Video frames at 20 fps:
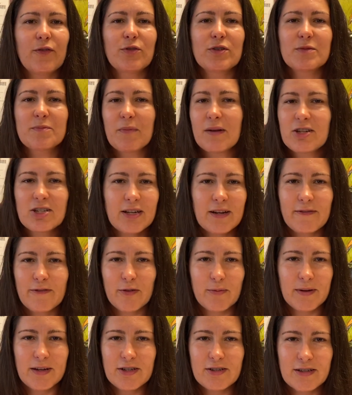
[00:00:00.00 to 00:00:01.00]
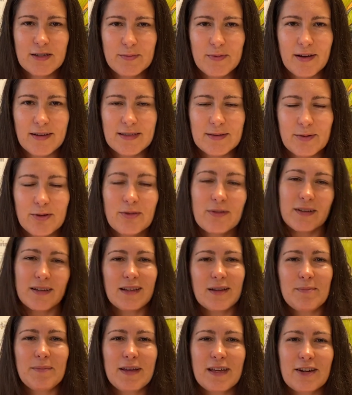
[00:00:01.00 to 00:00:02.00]
you as much information as possible.
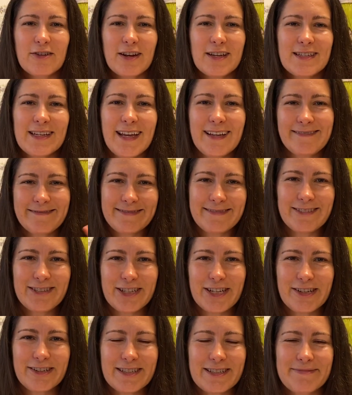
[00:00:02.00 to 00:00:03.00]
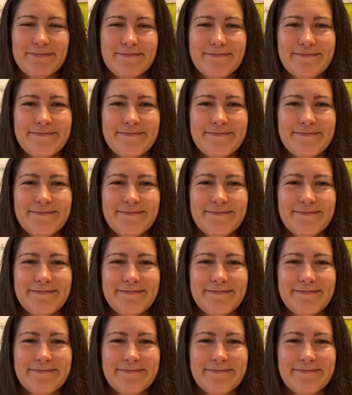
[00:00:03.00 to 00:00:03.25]
Make it a great day. Cheers.